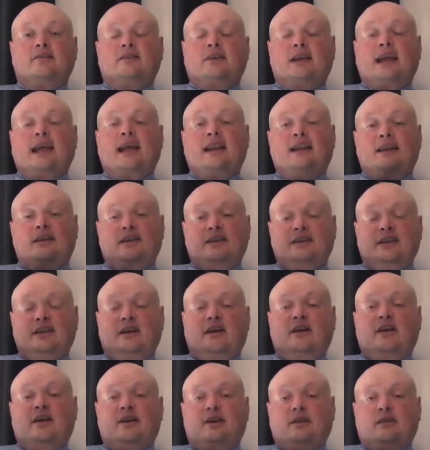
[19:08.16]
out in the
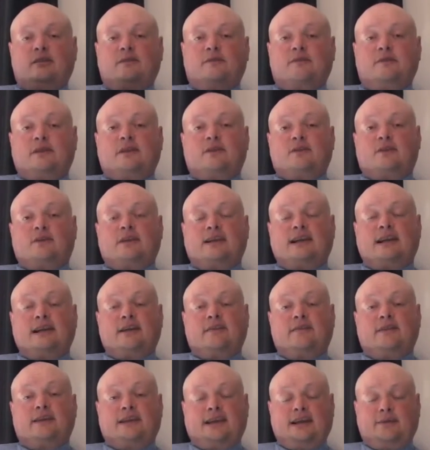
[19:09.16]
aisle of
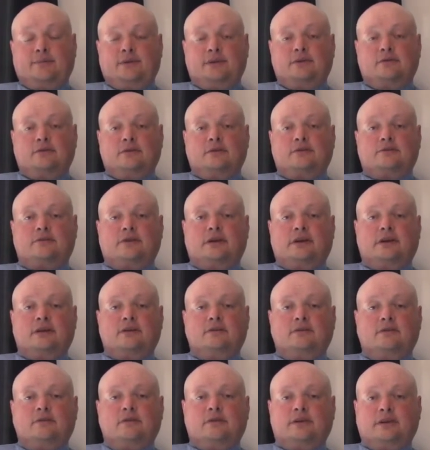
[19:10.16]
the cabin on the train,
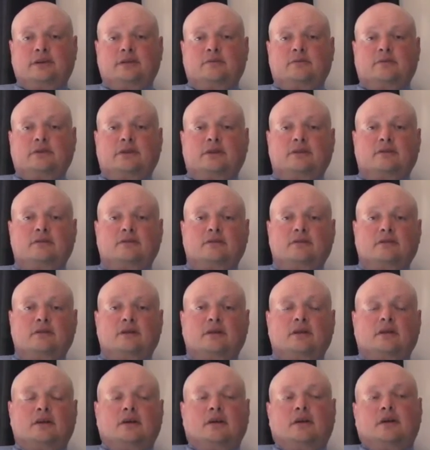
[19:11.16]
looking at me.
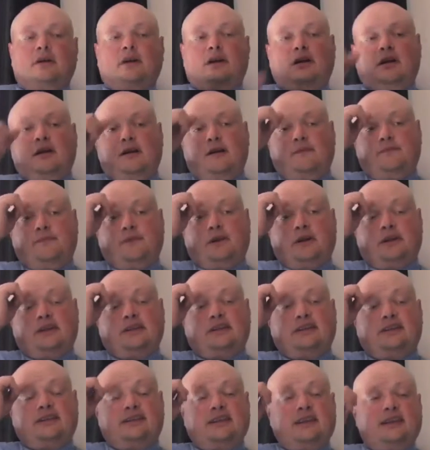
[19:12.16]
I
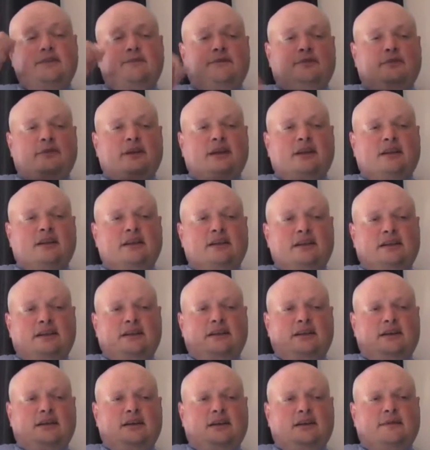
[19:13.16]
could see him very
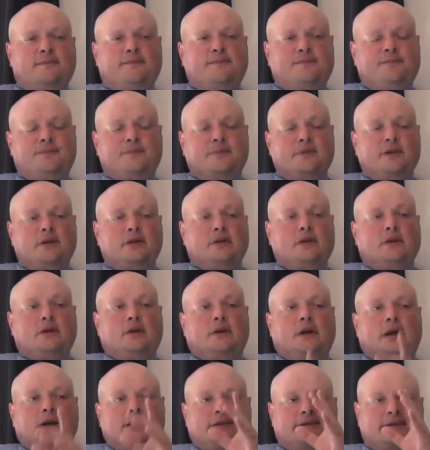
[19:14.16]
clearly. I
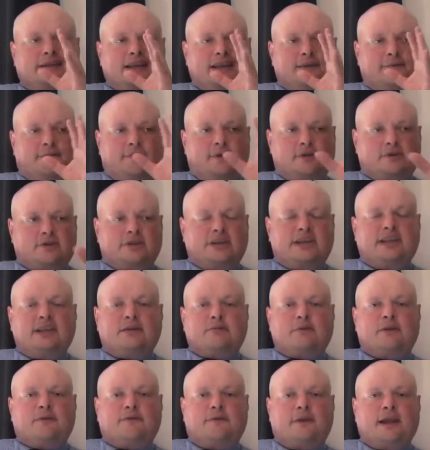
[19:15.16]
could see him firstly in
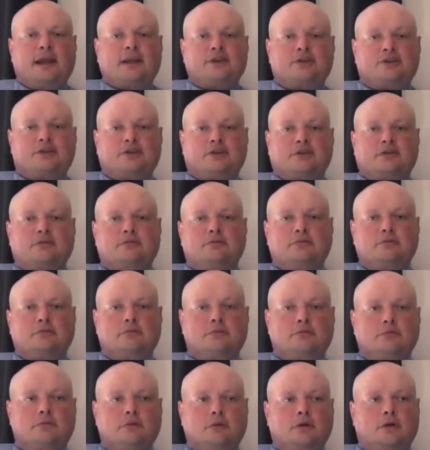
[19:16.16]
the reflection
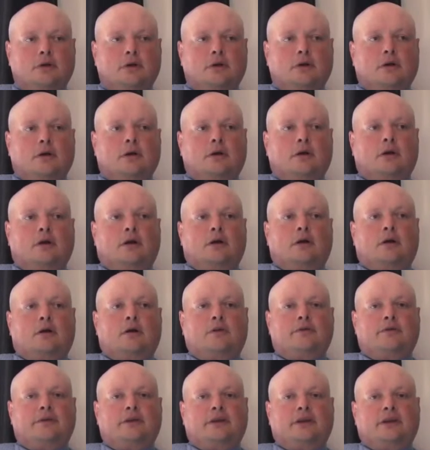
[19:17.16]

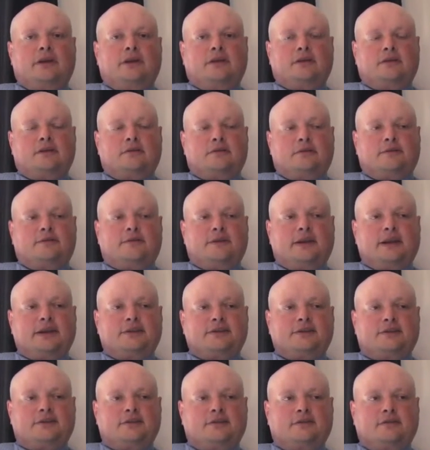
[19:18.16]
on the
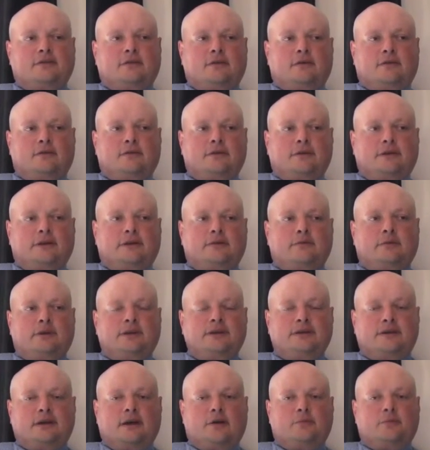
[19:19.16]
reflection on the
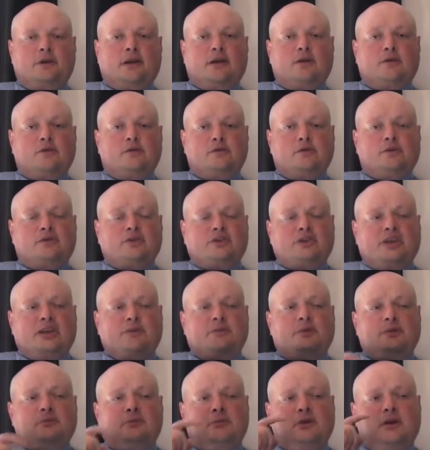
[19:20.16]
window, but I could also see
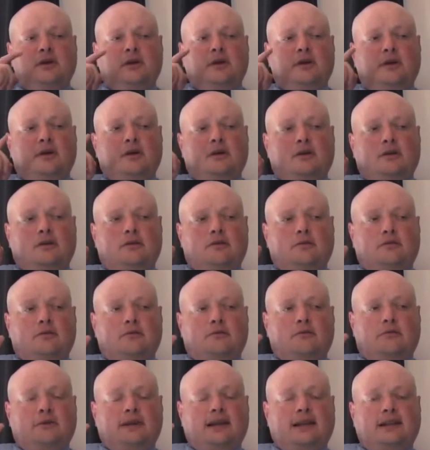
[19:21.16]
him in
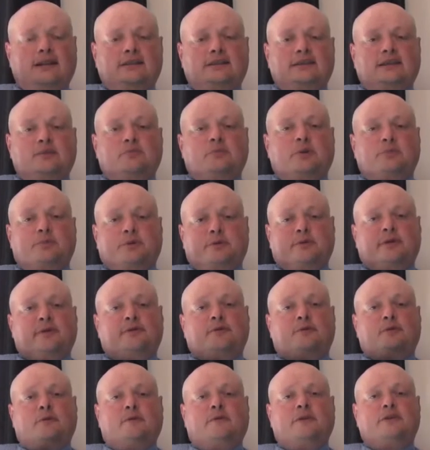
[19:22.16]
reality in my
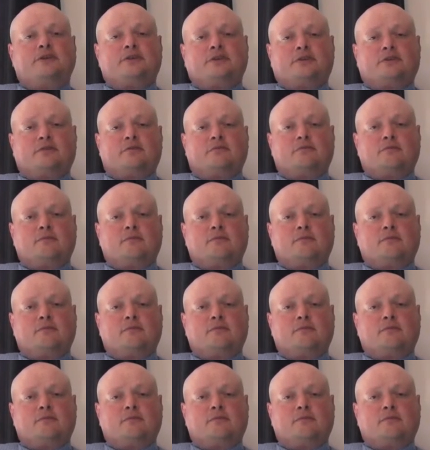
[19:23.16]
peripheral vision.